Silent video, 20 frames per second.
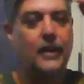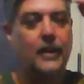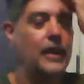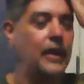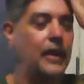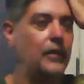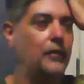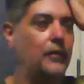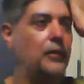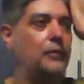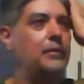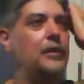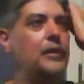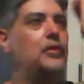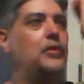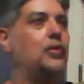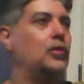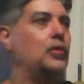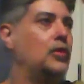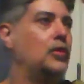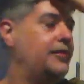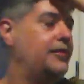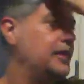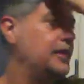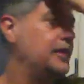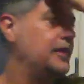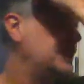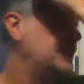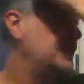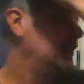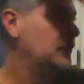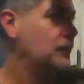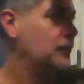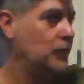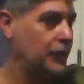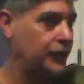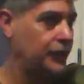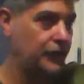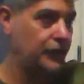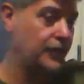And it would be cool if Ethan
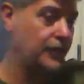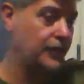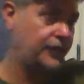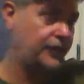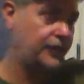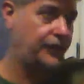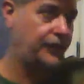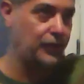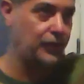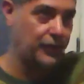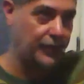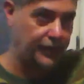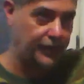would do this too.